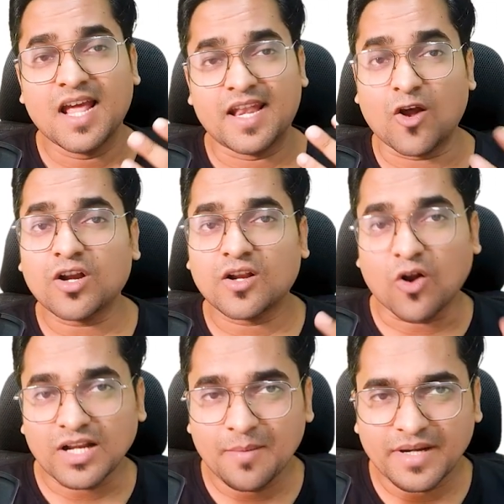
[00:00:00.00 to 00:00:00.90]

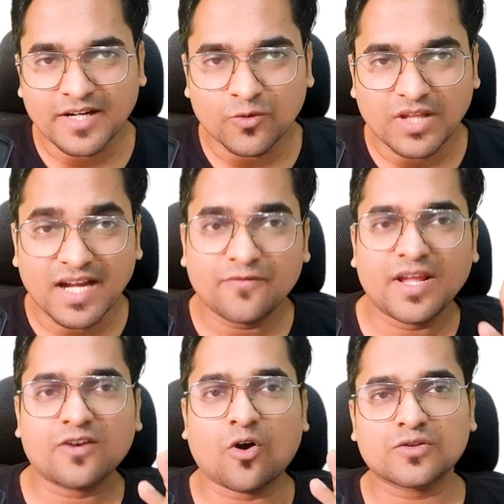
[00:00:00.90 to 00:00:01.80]
Not limited to that, we
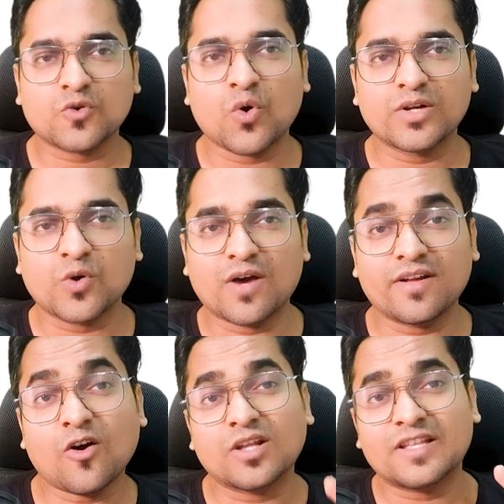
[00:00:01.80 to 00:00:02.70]
are also going to
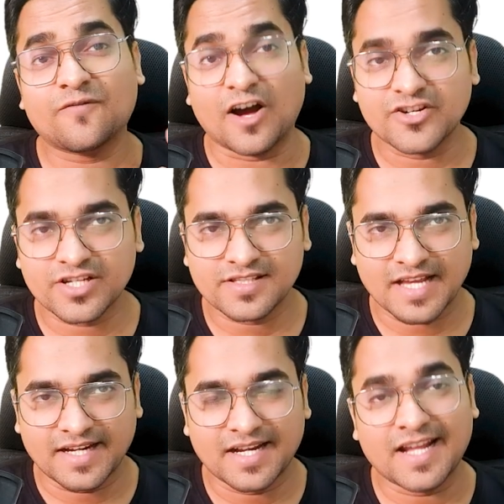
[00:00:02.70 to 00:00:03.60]
cover on the function
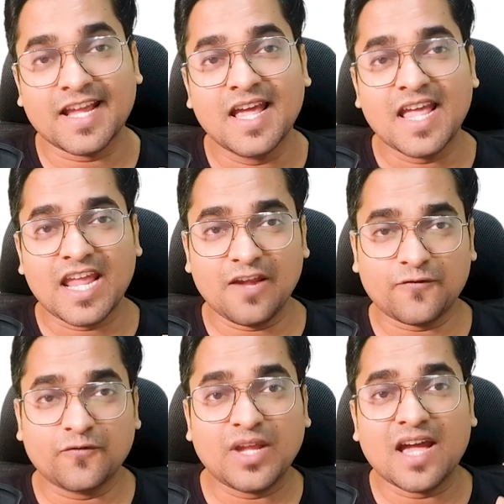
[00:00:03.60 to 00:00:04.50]
side, like
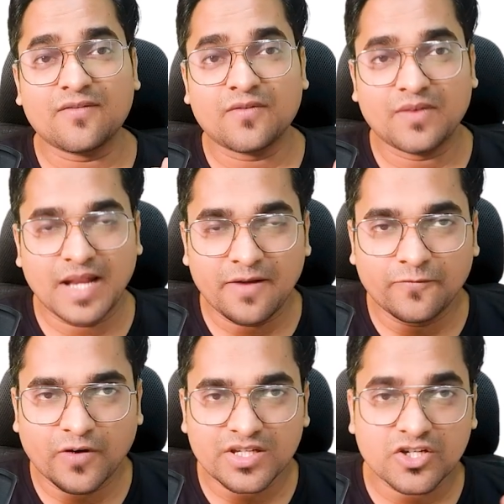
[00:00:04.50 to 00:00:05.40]
if we have name
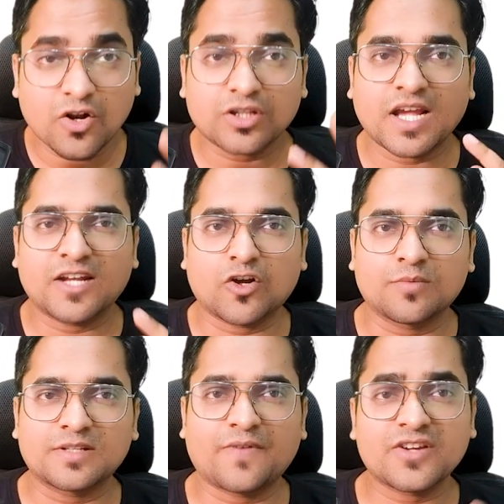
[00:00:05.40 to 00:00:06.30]
function or the
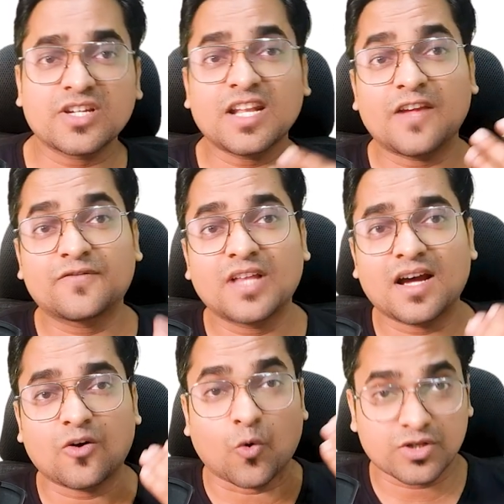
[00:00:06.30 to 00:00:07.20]
anonymous function, if
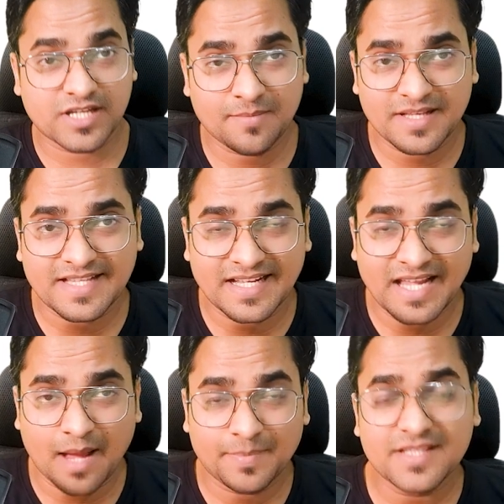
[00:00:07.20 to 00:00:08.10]
the hosting basically
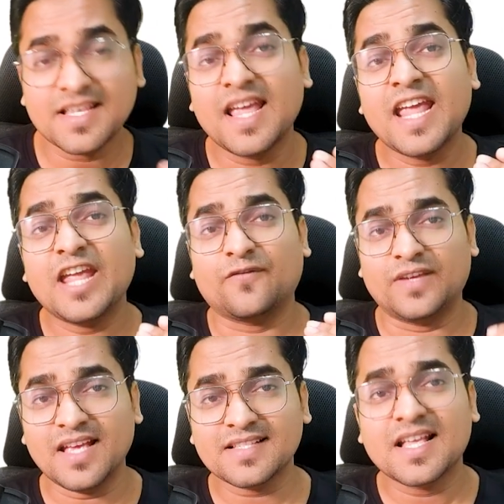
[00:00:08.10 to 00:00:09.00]
happens, if
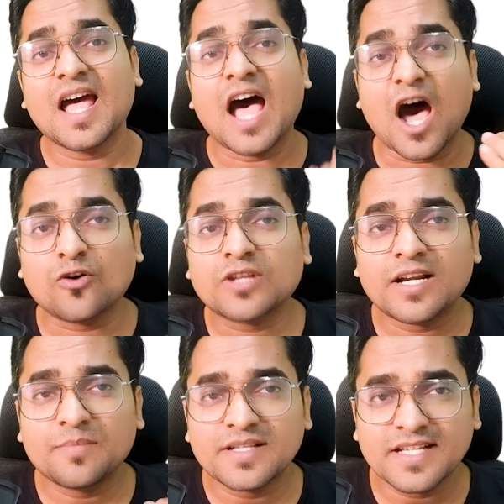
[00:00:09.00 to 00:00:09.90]
yes, how
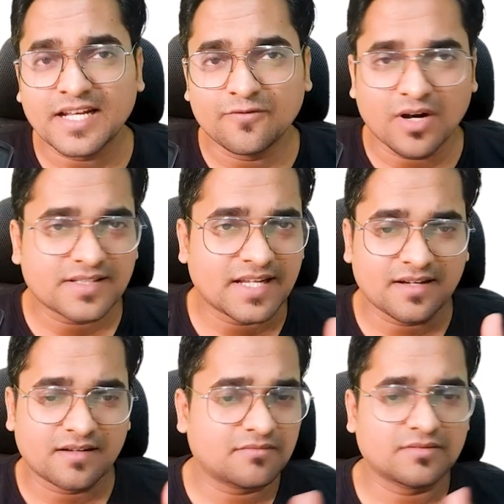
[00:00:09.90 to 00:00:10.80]
that basically works,
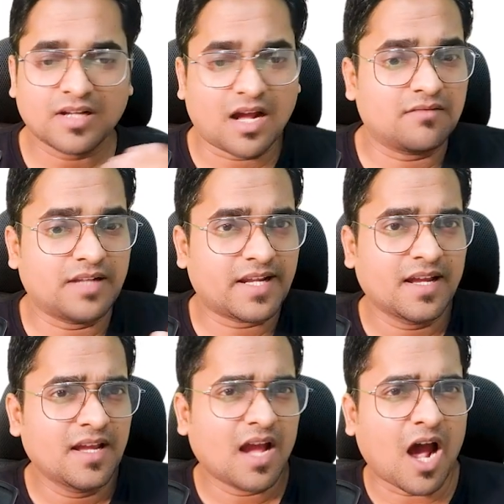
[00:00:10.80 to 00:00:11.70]
and
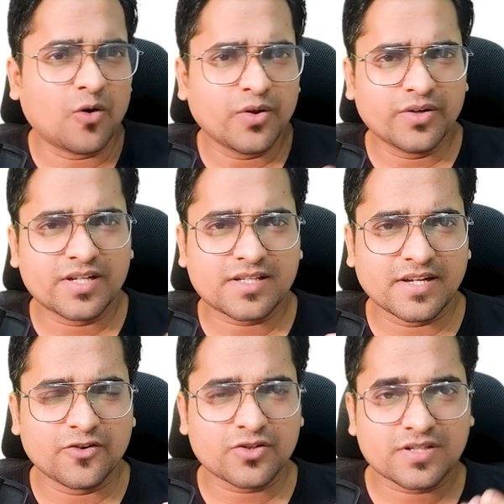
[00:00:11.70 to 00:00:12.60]
like how do you
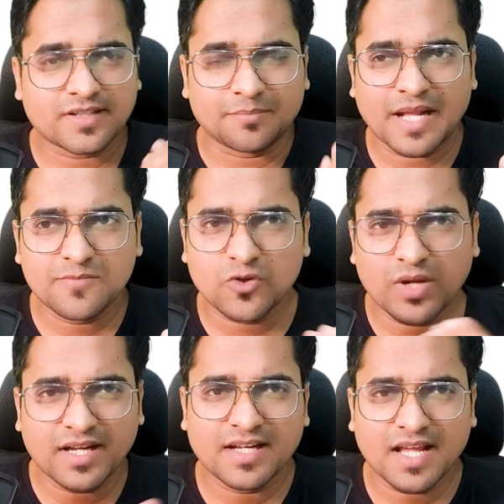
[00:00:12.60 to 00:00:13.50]
distinguish? Sometimes you
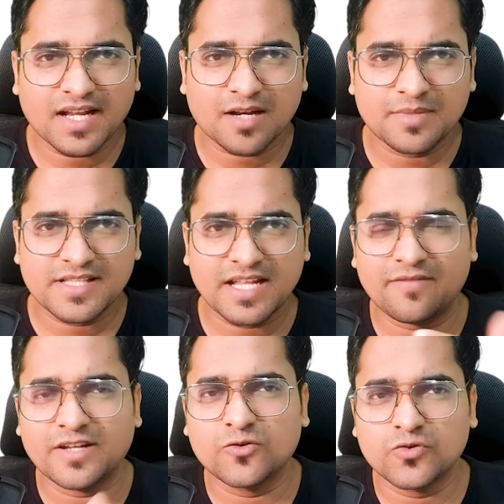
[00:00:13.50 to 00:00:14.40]
get an error basically
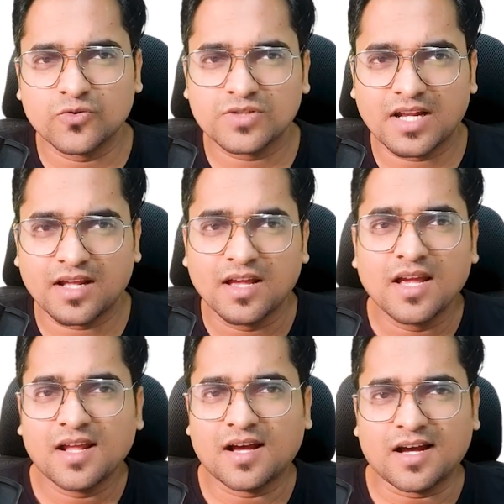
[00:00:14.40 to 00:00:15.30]
when you use the
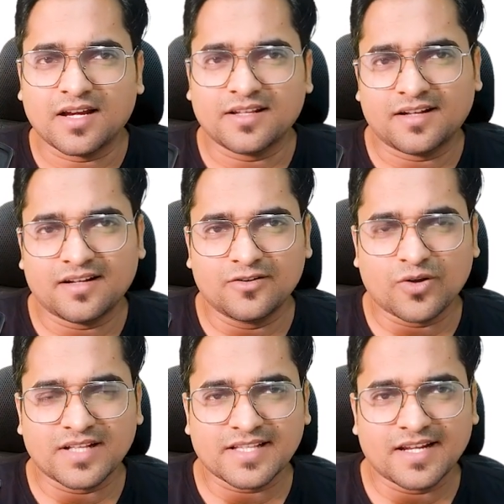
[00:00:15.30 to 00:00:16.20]
you
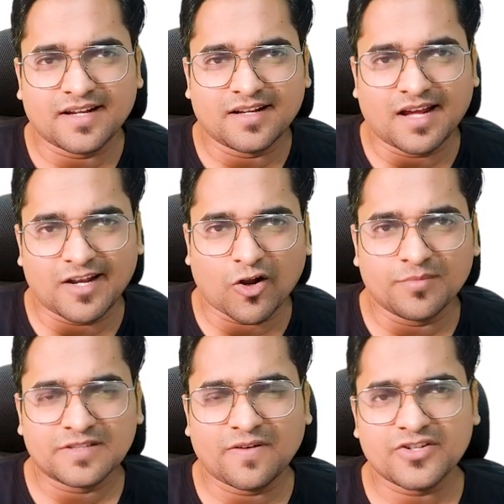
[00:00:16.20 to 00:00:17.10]
can say
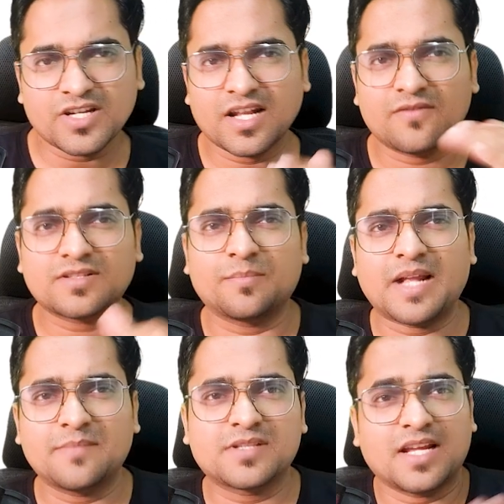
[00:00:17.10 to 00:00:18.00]
anonymous function, and
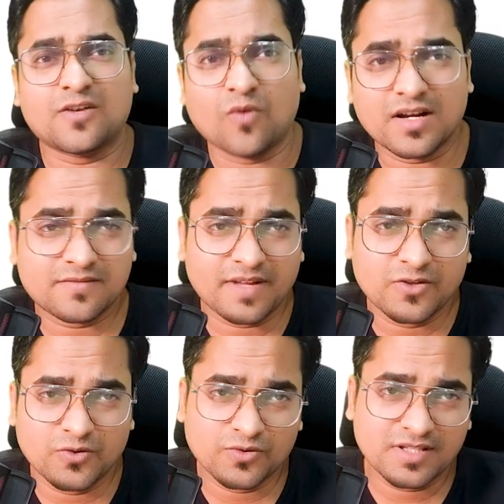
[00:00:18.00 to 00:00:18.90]
sometimes it works when
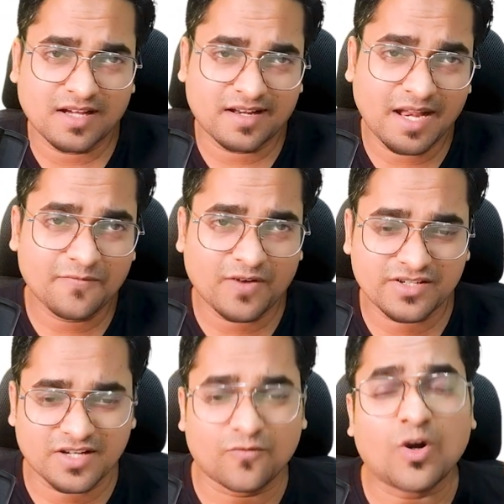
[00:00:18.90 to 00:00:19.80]
you use the name
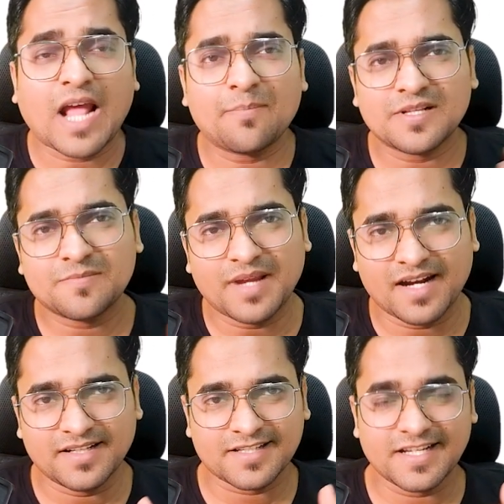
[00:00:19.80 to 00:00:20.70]
function. What happens
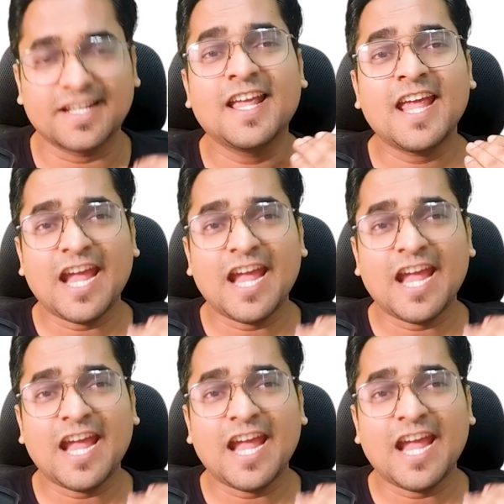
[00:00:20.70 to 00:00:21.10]
behind the scene?